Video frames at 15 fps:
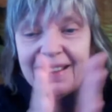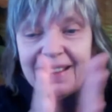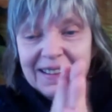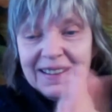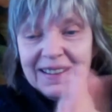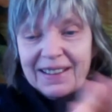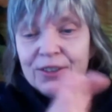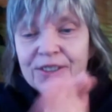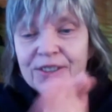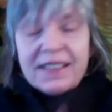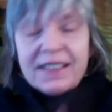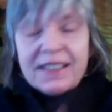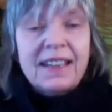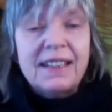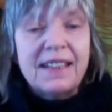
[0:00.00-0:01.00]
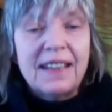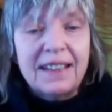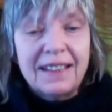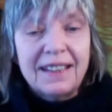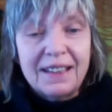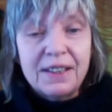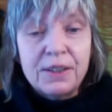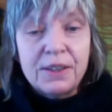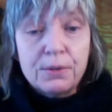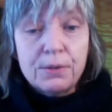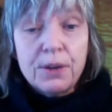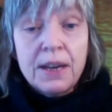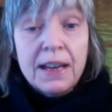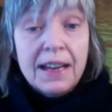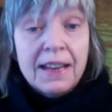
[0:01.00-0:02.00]
constricting you.
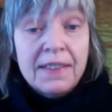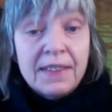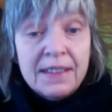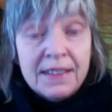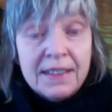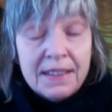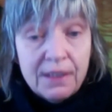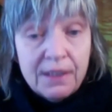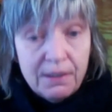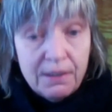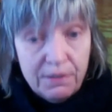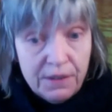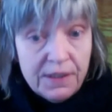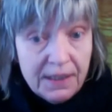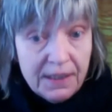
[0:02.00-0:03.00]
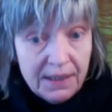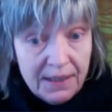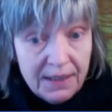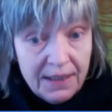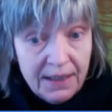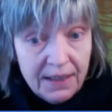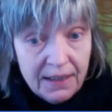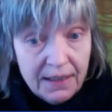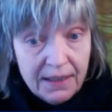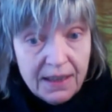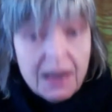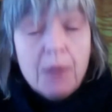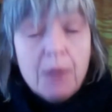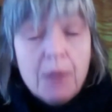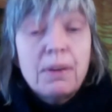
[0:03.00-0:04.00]
And this is physically,
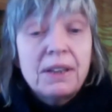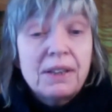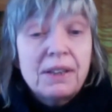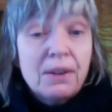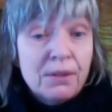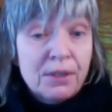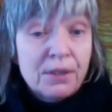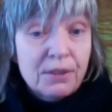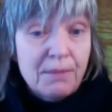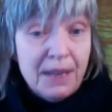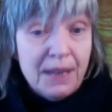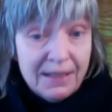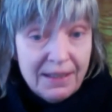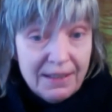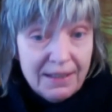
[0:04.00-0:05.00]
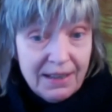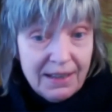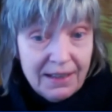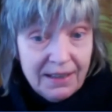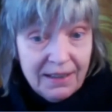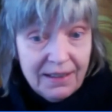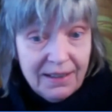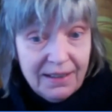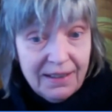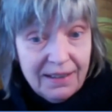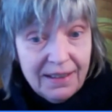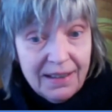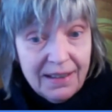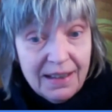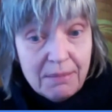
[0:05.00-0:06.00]
but also mentally.
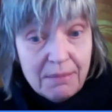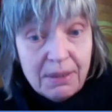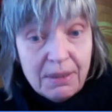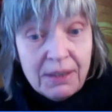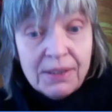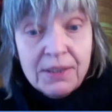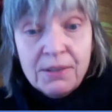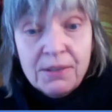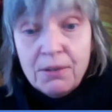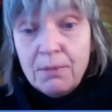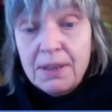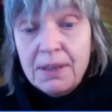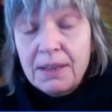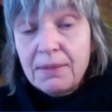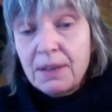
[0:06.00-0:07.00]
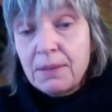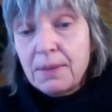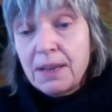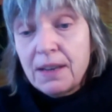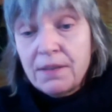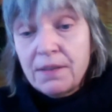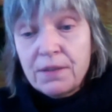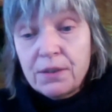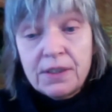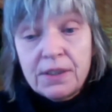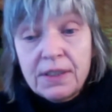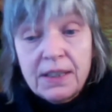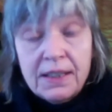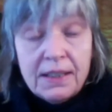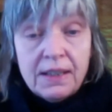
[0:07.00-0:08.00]
Because normally when we have
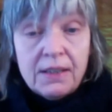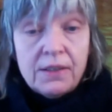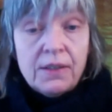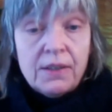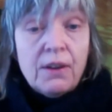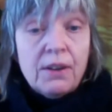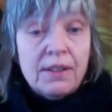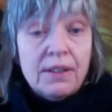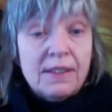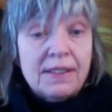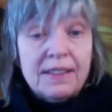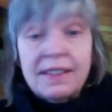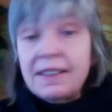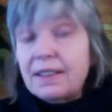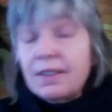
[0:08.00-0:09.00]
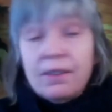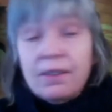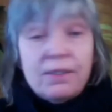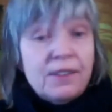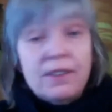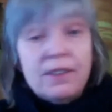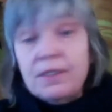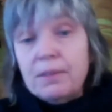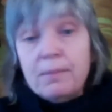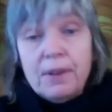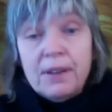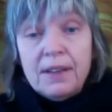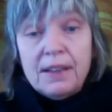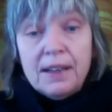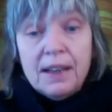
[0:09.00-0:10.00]
constricting thoughts, that goes on the
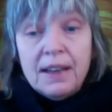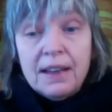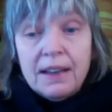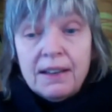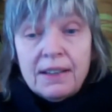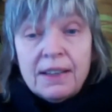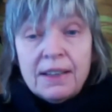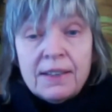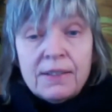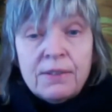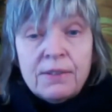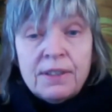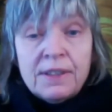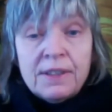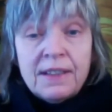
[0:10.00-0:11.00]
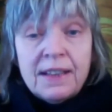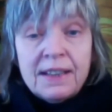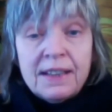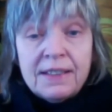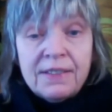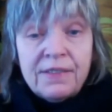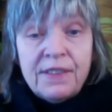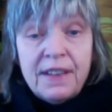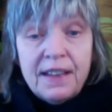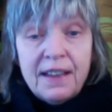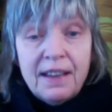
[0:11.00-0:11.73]
body. As soon as there is fear,